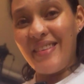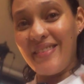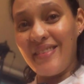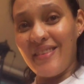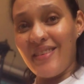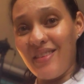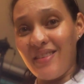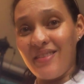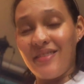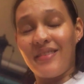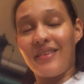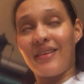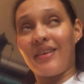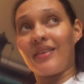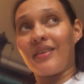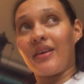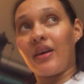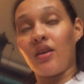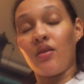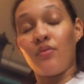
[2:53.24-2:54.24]
thing
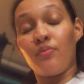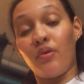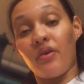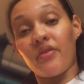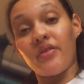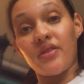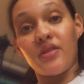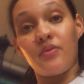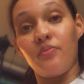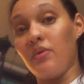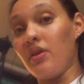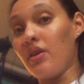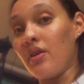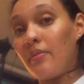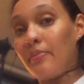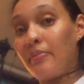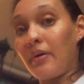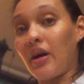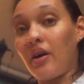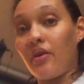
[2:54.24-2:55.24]
that kind of bothers me
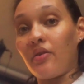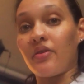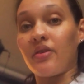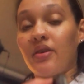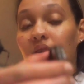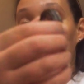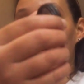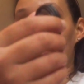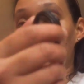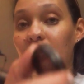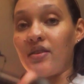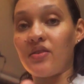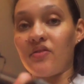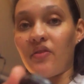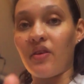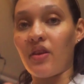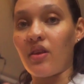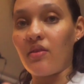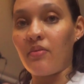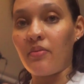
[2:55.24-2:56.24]
about this
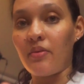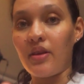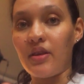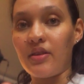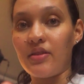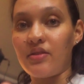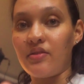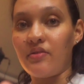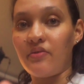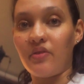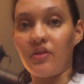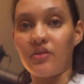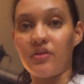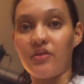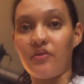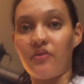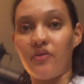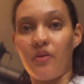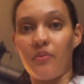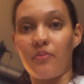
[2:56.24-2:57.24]
variable ND
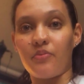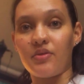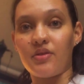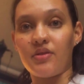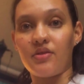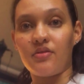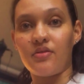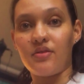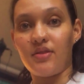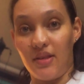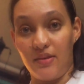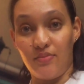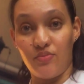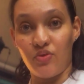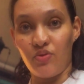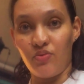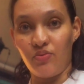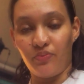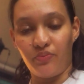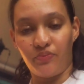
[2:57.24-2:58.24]
filter from
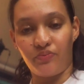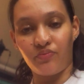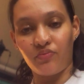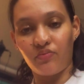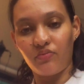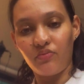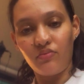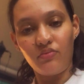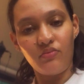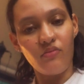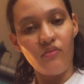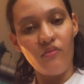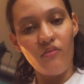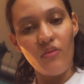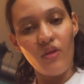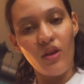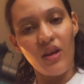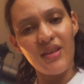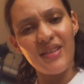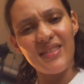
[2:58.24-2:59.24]
TEMU
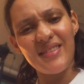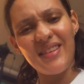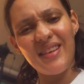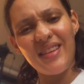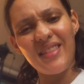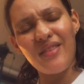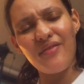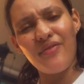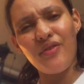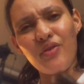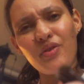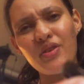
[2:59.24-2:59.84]
is that the